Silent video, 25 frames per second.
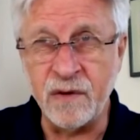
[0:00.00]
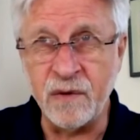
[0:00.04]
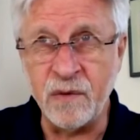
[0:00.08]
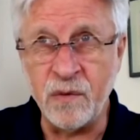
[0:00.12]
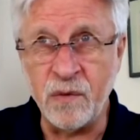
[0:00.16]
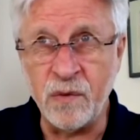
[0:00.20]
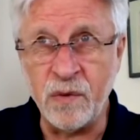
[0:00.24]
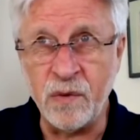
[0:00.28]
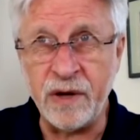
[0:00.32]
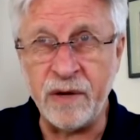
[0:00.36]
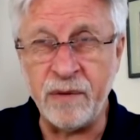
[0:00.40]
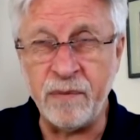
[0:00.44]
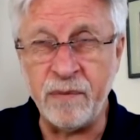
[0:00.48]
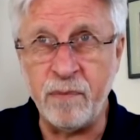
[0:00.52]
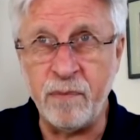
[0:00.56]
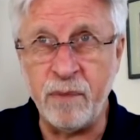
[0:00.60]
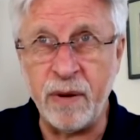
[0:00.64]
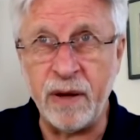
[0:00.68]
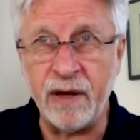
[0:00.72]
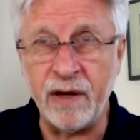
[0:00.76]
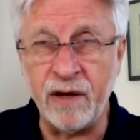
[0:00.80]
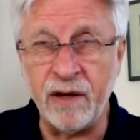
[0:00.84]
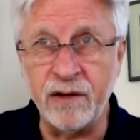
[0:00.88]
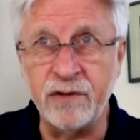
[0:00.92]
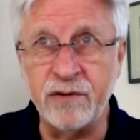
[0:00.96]
we
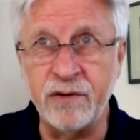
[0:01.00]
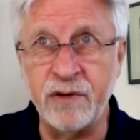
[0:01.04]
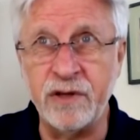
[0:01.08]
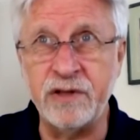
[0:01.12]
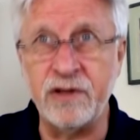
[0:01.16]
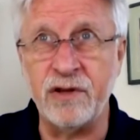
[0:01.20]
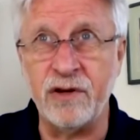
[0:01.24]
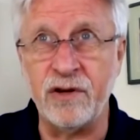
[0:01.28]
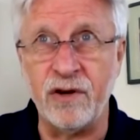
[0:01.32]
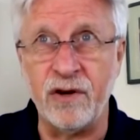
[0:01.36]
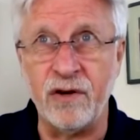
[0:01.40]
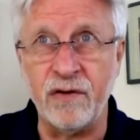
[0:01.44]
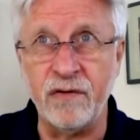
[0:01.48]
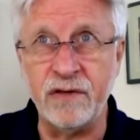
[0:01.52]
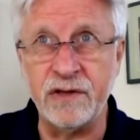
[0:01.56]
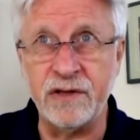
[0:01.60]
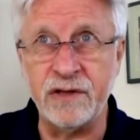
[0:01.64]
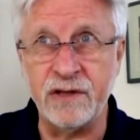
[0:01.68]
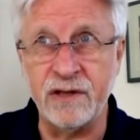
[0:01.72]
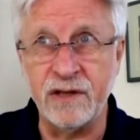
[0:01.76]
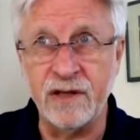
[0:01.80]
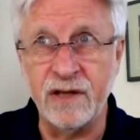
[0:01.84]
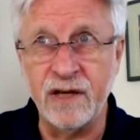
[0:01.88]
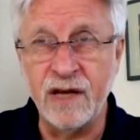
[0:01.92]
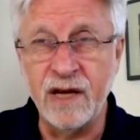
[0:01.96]
build
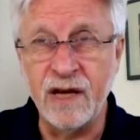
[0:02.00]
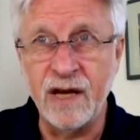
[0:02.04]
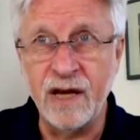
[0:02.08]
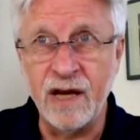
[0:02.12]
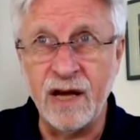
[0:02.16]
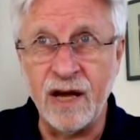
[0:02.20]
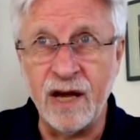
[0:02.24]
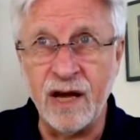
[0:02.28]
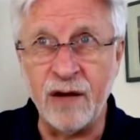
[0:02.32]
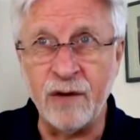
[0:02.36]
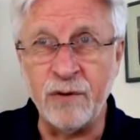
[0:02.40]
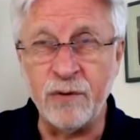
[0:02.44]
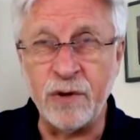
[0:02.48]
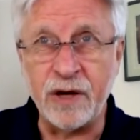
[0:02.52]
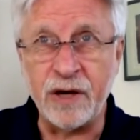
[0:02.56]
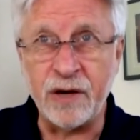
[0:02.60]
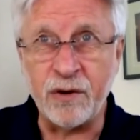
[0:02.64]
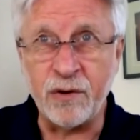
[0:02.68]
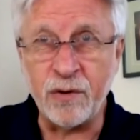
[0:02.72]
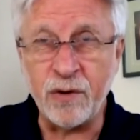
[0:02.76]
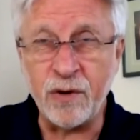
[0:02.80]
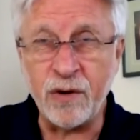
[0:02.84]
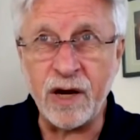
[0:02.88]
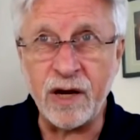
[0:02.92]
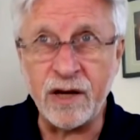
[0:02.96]
reserves and we
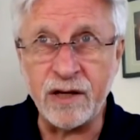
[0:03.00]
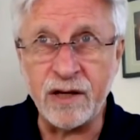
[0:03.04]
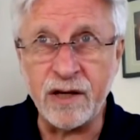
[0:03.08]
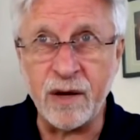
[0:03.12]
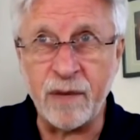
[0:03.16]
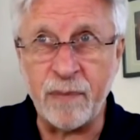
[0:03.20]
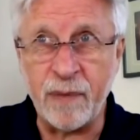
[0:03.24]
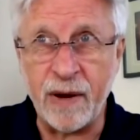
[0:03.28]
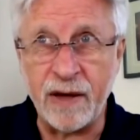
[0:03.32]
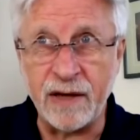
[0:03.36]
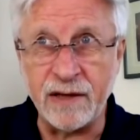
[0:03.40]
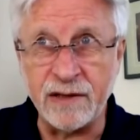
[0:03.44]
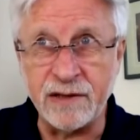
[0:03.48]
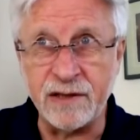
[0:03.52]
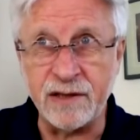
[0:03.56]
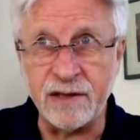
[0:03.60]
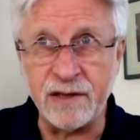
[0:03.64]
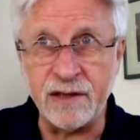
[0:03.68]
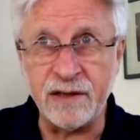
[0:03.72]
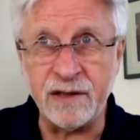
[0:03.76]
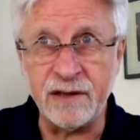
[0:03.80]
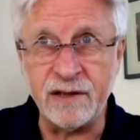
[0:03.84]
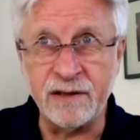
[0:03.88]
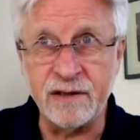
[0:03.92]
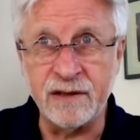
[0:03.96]
create
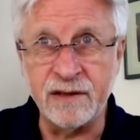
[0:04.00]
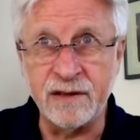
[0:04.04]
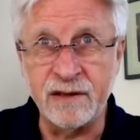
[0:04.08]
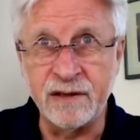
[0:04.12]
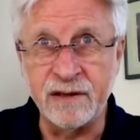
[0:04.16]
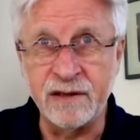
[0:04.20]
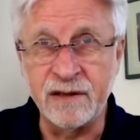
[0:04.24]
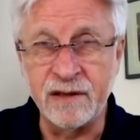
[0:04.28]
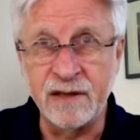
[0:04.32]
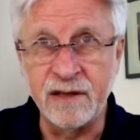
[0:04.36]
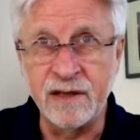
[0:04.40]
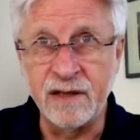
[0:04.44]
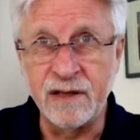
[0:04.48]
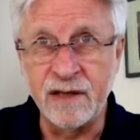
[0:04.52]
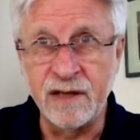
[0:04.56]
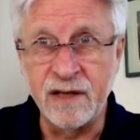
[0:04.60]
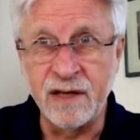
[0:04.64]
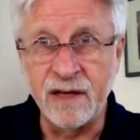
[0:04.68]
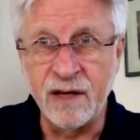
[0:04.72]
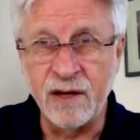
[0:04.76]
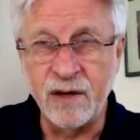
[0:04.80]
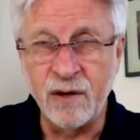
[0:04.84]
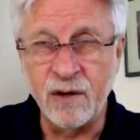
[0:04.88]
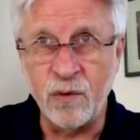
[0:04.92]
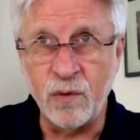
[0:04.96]
capacity
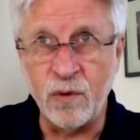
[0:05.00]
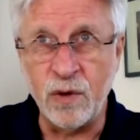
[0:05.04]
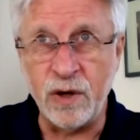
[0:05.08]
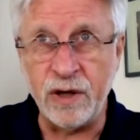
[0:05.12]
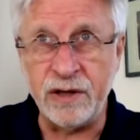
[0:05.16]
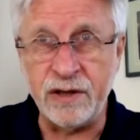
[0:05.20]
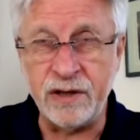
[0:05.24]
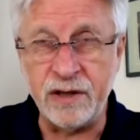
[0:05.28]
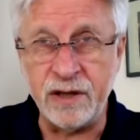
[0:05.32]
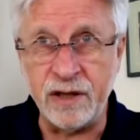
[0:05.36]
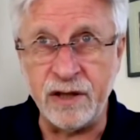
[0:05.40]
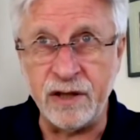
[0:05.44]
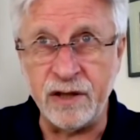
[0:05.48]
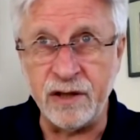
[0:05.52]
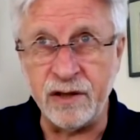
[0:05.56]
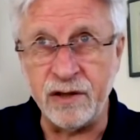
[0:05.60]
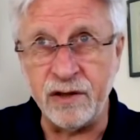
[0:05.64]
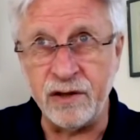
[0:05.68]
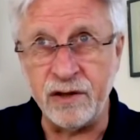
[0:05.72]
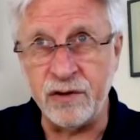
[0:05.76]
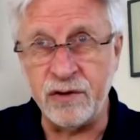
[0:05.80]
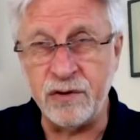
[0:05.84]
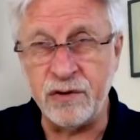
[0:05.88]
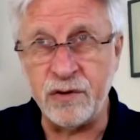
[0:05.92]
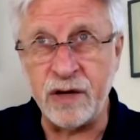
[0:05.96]
with
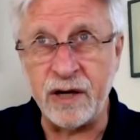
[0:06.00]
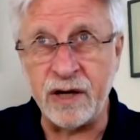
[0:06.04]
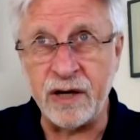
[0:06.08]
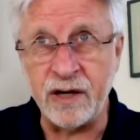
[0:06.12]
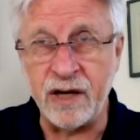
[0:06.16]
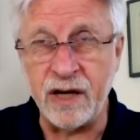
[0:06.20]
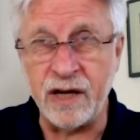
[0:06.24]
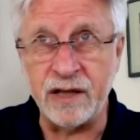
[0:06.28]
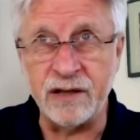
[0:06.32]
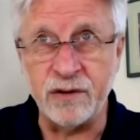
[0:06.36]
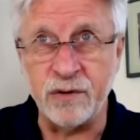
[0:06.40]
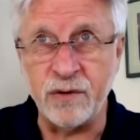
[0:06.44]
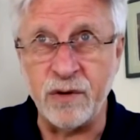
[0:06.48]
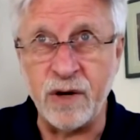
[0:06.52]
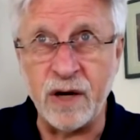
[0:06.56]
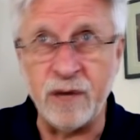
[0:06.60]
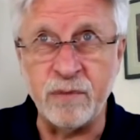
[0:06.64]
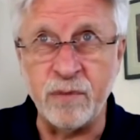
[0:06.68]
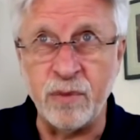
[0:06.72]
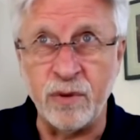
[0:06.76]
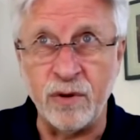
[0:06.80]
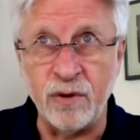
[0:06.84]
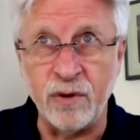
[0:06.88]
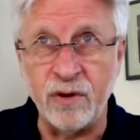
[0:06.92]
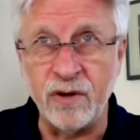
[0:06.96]
a drink like the
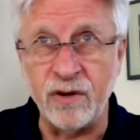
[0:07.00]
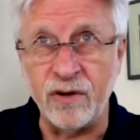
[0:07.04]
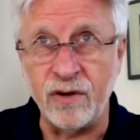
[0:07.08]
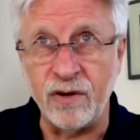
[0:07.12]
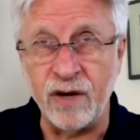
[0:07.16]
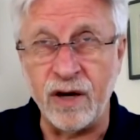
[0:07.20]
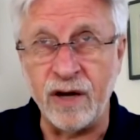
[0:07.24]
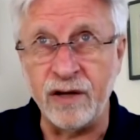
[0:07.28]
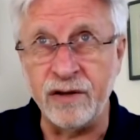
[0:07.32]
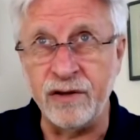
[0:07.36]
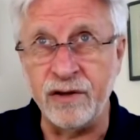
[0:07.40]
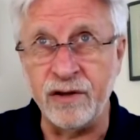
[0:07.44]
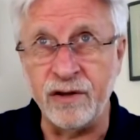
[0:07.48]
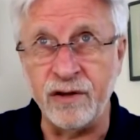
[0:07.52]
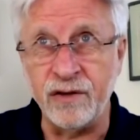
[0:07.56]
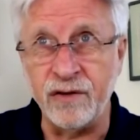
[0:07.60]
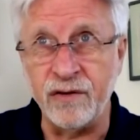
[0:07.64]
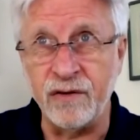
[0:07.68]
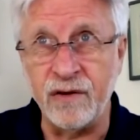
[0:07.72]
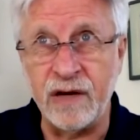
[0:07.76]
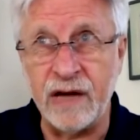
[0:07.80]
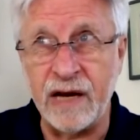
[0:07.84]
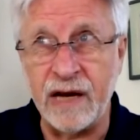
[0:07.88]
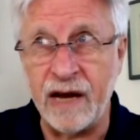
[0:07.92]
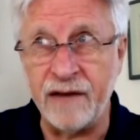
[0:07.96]
Red Bull or
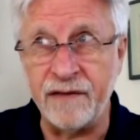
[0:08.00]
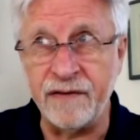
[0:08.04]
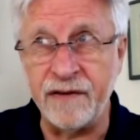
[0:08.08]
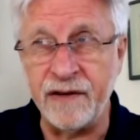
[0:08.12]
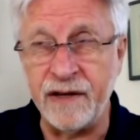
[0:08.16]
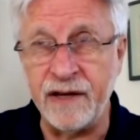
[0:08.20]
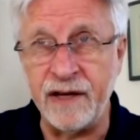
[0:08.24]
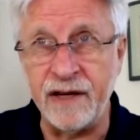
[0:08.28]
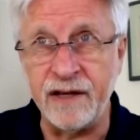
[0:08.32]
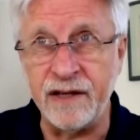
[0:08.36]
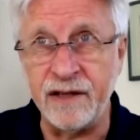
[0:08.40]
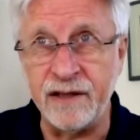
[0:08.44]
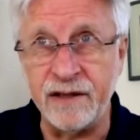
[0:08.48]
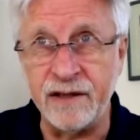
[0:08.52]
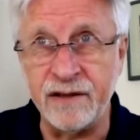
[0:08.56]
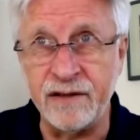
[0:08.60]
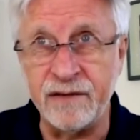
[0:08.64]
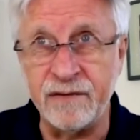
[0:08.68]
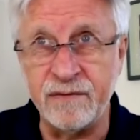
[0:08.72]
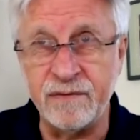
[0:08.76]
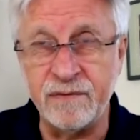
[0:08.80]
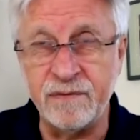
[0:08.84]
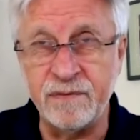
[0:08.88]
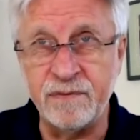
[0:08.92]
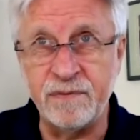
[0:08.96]
other caffeinated
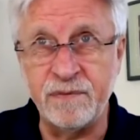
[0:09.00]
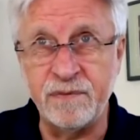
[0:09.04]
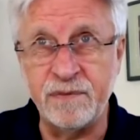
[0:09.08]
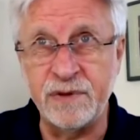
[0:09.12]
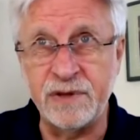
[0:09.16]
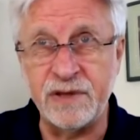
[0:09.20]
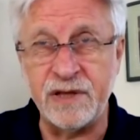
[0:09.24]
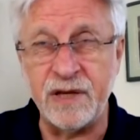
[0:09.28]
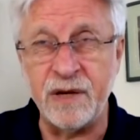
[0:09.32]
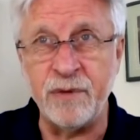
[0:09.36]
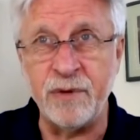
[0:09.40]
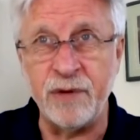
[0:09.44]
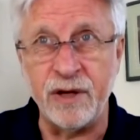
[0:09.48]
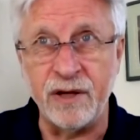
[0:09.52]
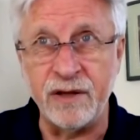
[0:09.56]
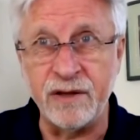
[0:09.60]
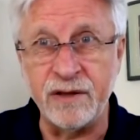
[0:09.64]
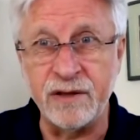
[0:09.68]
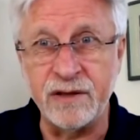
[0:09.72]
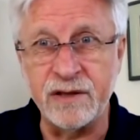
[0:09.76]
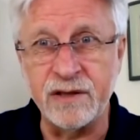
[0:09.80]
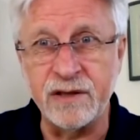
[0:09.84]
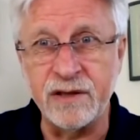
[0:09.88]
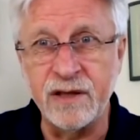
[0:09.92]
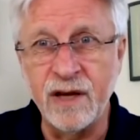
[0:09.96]

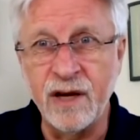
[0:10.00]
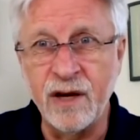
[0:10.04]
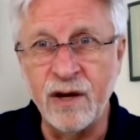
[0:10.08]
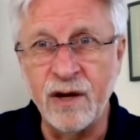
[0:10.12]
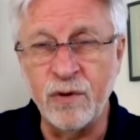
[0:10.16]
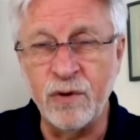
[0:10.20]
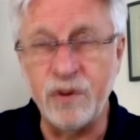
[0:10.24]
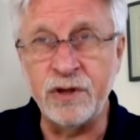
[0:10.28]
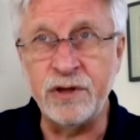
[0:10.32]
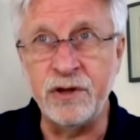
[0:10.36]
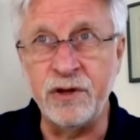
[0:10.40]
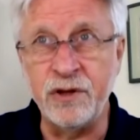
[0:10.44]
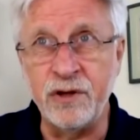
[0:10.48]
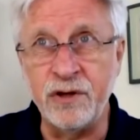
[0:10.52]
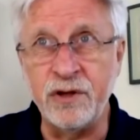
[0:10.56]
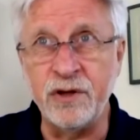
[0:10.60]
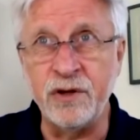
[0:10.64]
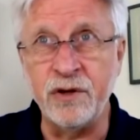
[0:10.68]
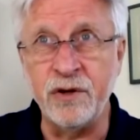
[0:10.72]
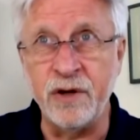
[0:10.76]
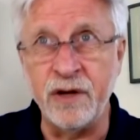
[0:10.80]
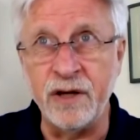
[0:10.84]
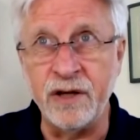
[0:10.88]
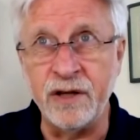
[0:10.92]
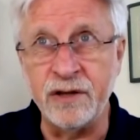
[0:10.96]
stimulants. What you're
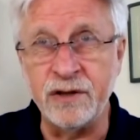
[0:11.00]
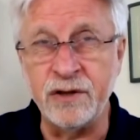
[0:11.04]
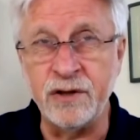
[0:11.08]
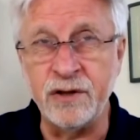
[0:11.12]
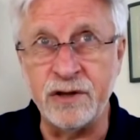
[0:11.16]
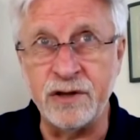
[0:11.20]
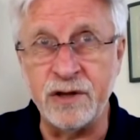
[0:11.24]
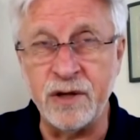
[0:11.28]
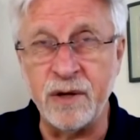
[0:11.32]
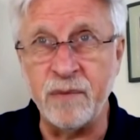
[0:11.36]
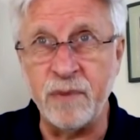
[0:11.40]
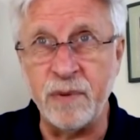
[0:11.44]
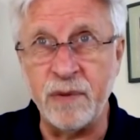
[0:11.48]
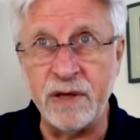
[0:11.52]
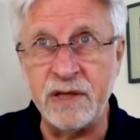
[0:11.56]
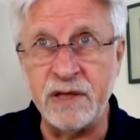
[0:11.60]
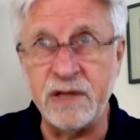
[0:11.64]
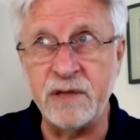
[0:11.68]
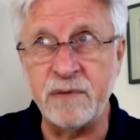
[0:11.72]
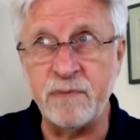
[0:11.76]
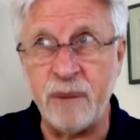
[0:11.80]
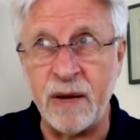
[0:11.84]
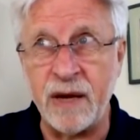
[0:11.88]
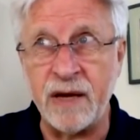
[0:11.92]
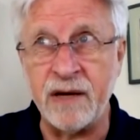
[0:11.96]
doing is you're simply
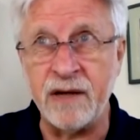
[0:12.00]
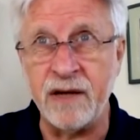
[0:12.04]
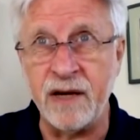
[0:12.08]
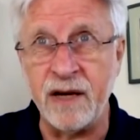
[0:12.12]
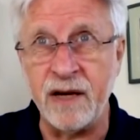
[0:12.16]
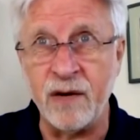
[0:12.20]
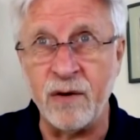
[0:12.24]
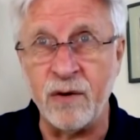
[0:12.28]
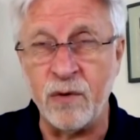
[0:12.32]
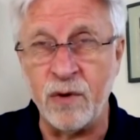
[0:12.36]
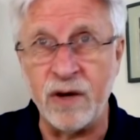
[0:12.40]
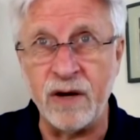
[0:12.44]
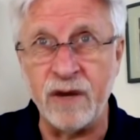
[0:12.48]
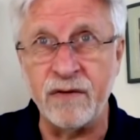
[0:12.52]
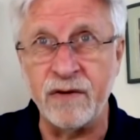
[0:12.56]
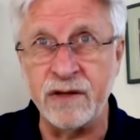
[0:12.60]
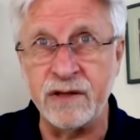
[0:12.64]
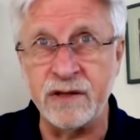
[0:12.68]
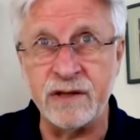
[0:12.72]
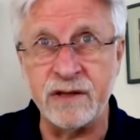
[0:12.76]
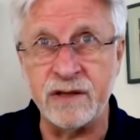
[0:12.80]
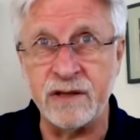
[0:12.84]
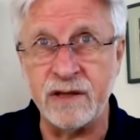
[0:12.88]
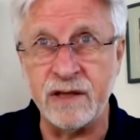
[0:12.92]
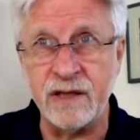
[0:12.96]
spending
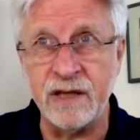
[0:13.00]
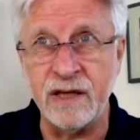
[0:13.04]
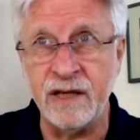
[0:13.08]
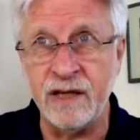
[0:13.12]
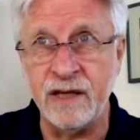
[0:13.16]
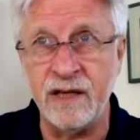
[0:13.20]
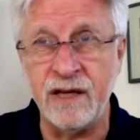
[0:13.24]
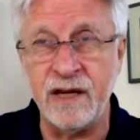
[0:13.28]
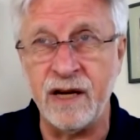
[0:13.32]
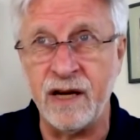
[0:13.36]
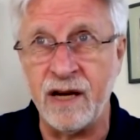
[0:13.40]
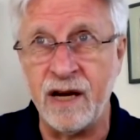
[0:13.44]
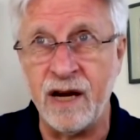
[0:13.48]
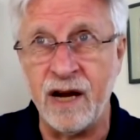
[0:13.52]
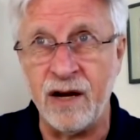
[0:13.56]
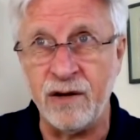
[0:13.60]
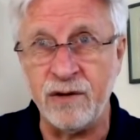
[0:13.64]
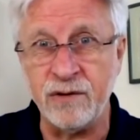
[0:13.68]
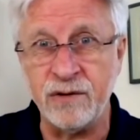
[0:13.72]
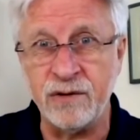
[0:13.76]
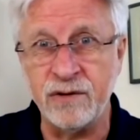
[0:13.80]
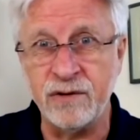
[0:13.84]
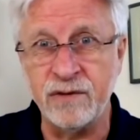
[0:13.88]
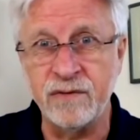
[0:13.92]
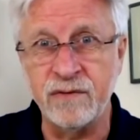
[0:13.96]
whatever's in the account